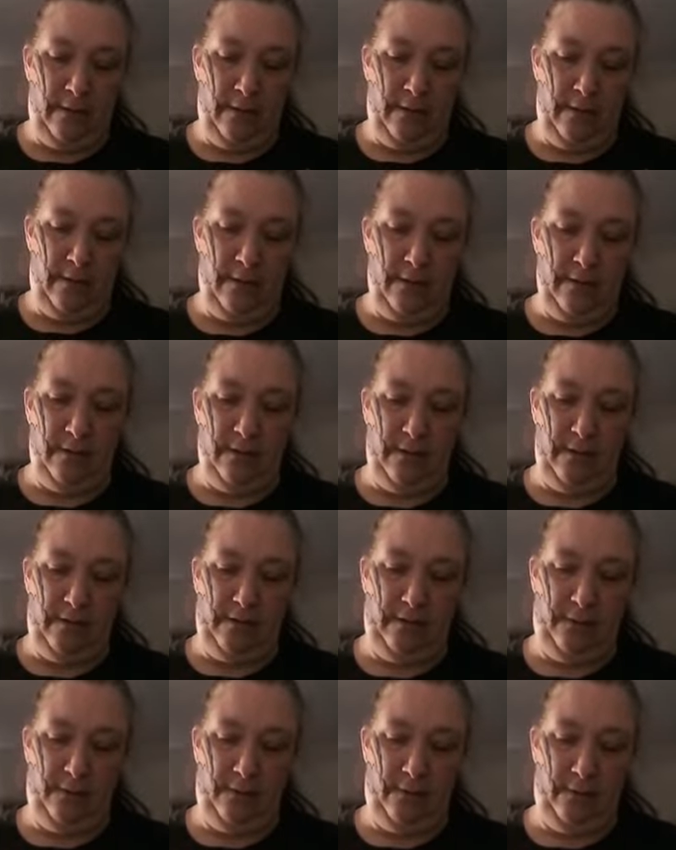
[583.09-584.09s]
I think
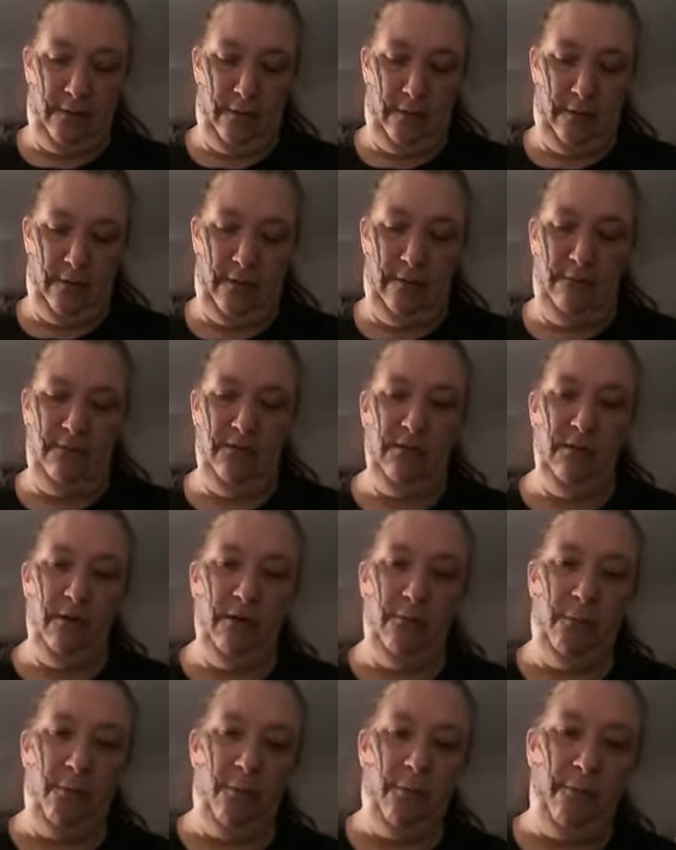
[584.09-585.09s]
this one, I'm just
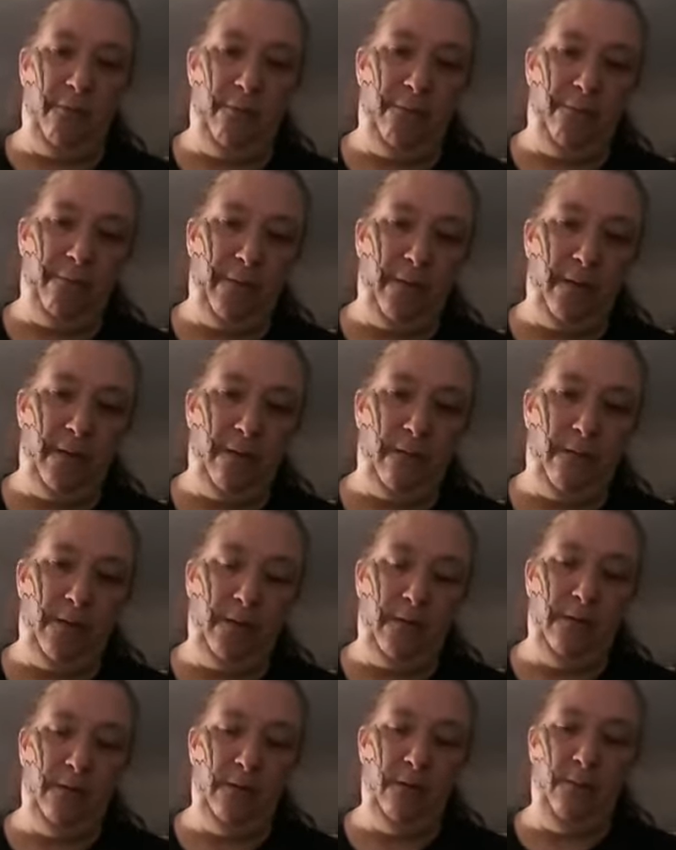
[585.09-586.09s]
going to put
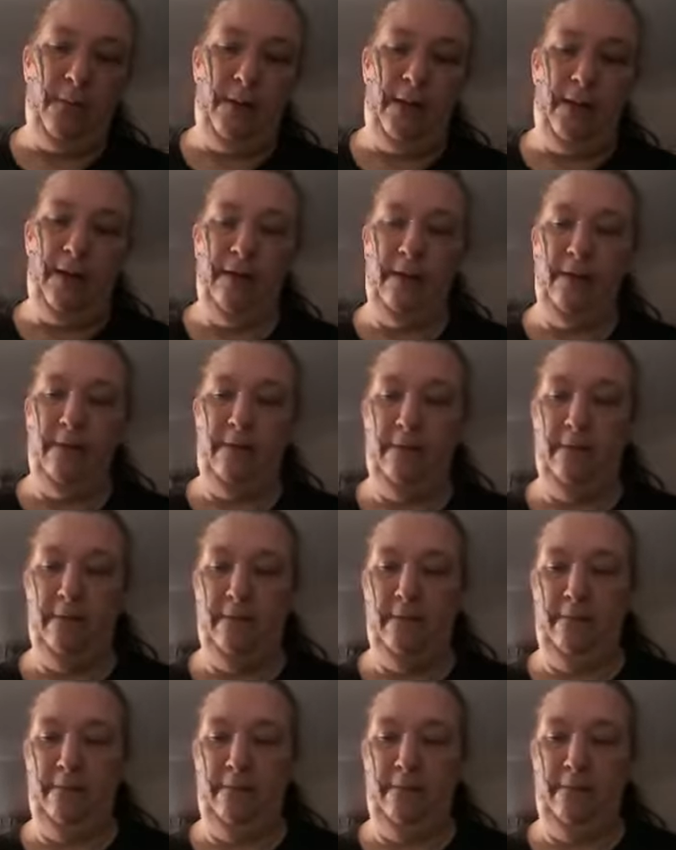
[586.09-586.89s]
one little button.